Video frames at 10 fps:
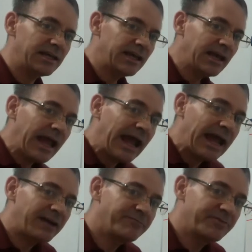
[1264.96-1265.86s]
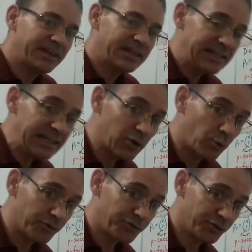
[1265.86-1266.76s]
have the
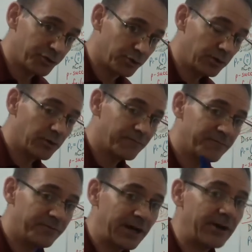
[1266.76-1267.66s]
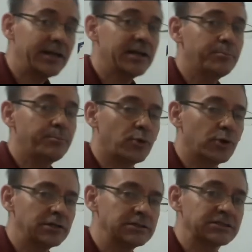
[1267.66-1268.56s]
equal to. Very
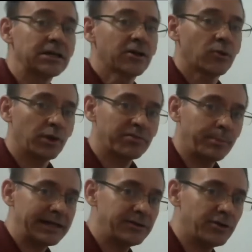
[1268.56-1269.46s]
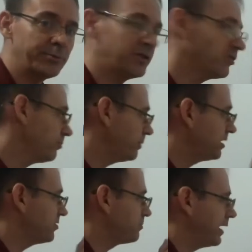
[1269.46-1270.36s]
important with binomial,
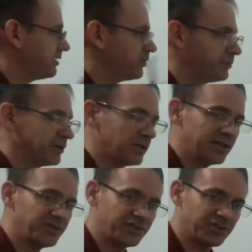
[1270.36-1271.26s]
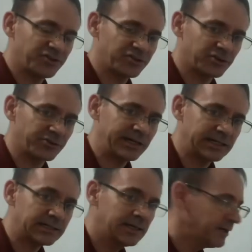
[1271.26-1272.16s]
because binomial is discrete.
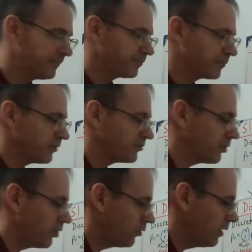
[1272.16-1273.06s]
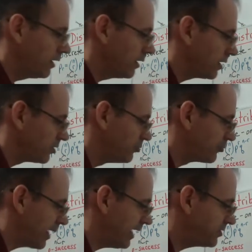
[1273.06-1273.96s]
So
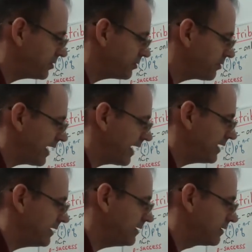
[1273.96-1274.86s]
greater than